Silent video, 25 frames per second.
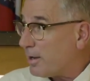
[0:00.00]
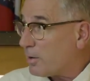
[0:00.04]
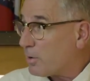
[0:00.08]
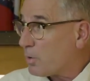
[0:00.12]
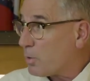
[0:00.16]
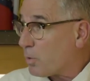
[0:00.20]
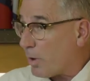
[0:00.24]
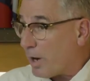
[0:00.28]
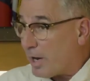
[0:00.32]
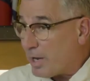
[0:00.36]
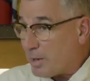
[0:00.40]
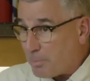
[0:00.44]

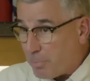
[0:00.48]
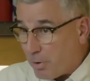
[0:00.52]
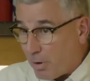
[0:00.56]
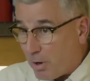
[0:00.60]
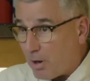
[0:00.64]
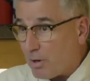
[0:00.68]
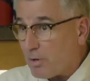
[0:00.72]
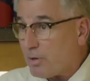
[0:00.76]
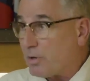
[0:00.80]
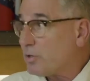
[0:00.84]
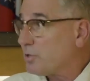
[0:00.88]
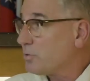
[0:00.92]
Great
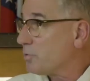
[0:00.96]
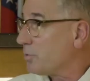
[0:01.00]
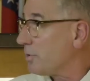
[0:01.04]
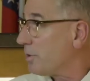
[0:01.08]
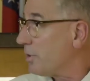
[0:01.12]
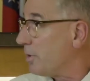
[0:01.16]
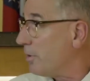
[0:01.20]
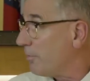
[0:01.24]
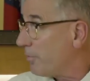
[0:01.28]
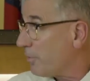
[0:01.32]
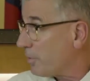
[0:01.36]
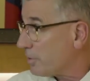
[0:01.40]
partners
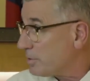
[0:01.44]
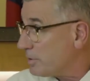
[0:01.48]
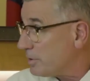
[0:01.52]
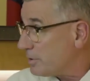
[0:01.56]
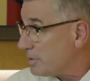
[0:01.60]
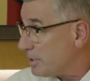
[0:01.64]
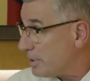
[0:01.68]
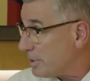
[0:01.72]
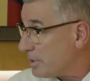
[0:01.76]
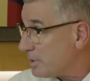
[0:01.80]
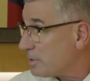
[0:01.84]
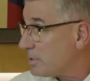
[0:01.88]
with University of
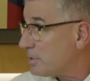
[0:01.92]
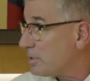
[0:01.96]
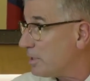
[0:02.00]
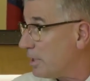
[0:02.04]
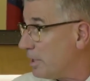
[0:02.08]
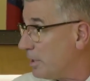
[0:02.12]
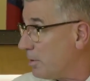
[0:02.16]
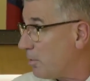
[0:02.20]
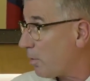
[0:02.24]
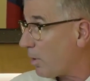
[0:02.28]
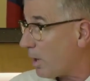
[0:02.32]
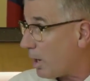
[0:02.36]

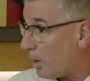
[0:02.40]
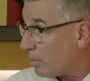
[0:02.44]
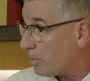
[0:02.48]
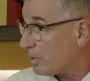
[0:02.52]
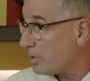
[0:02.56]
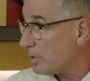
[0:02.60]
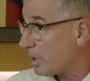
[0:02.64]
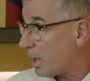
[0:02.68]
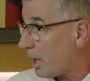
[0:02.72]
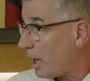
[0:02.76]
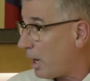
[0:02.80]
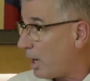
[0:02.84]
Tennessee, where I
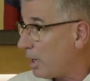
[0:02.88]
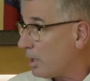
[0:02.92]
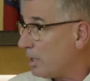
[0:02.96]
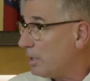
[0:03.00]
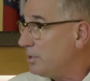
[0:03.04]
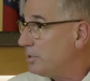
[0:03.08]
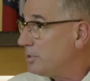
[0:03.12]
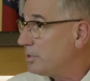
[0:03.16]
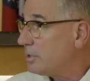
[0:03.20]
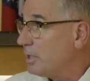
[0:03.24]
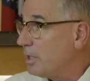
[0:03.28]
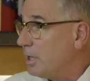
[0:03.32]
went to
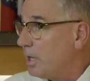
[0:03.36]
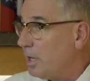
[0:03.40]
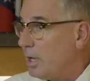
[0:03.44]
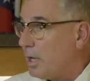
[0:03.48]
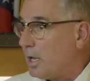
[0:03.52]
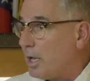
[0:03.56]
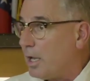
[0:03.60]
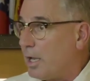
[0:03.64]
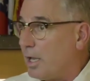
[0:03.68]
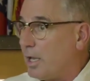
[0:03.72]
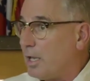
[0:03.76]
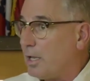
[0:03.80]
college,
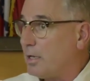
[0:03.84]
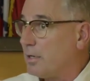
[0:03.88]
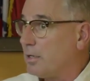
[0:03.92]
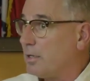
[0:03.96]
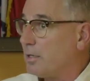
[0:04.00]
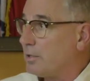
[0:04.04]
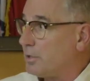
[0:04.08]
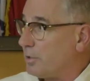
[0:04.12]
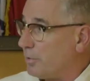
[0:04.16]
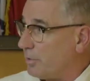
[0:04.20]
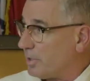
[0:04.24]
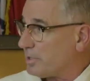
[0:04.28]

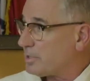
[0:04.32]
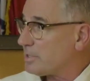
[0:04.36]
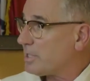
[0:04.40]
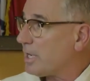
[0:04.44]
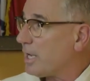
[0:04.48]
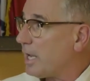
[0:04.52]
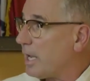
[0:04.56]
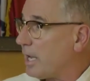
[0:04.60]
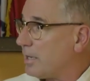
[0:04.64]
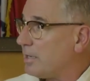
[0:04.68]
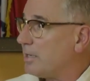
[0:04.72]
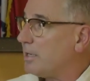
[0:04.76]
and
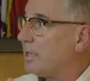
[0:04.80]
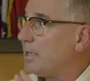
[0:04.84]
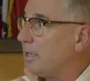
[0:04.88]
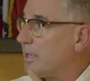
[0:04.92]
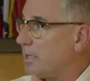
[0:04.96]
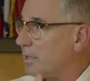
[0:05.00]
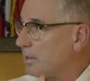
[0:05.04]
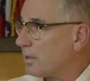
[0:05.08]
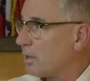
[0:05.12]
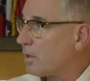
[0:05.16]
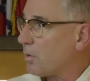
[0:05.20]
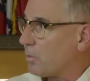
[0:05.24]

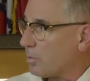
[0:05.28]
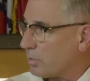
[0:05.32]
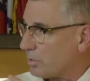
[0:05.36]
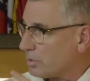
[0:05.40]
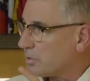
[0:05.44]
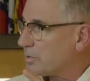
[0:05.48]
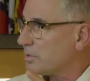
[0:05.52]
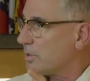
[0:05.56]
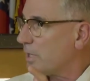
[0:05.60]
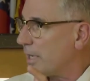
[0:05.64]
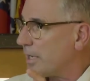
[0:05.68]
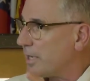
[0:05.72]
USAID, and of
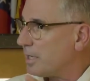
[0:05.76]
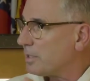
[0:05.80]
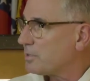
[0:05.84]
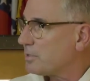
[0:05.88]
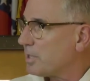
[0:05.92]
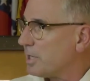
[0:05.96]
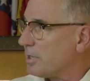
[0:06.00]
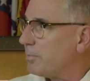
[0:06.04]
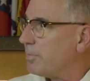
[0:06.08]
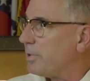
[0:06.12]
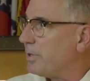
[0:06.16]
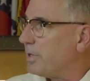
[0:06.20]
course
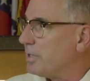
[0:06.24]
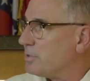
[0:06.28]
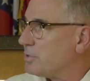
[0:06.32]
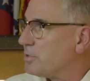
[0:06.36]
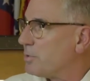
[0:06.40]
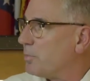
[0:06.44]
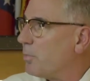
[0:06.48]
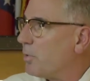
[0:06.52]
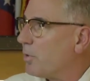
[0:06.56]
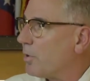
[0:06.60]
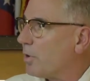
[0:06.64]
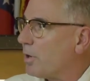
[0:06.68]
ASAP
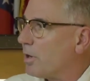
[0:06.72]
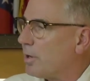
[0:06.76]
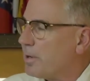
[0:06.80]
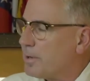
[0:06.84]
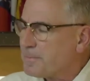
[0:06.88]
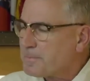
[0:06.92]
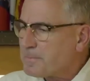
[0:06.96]
Zamora.